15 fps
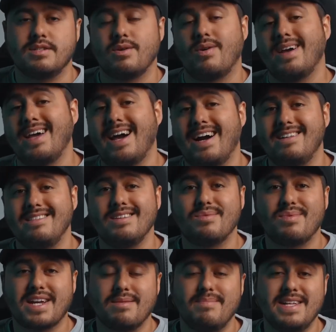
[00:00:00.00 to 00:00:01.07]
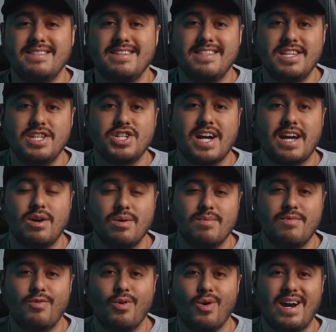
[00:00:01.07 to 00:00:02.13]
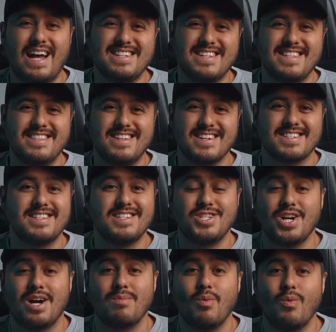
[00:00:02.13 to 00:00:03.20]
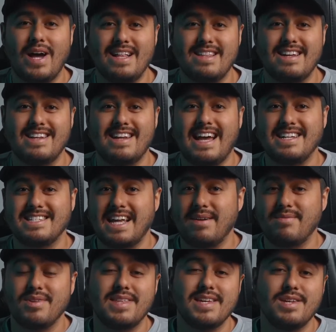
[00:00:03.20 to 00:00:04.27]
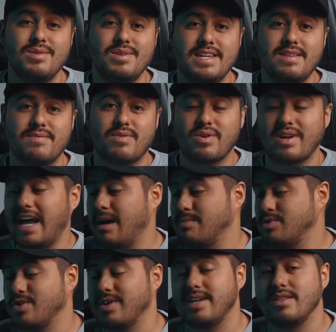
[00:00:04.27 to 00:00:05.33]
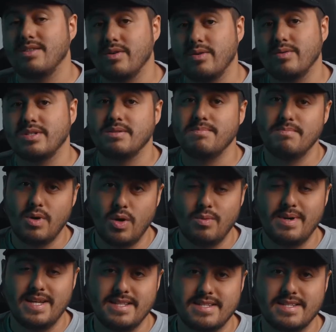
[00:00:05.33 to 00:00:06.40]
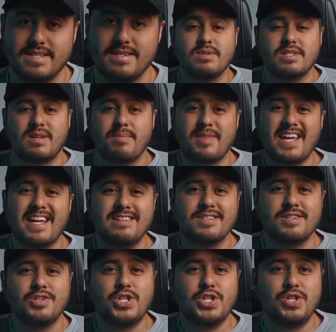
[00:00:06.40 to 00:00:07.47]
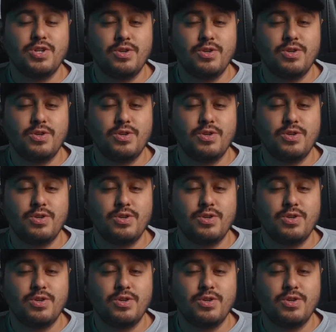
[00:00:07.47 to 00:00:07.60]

So I highly recommend the DJI OM4 as it does the job well and has everything you need for capturing those moments. Something else you should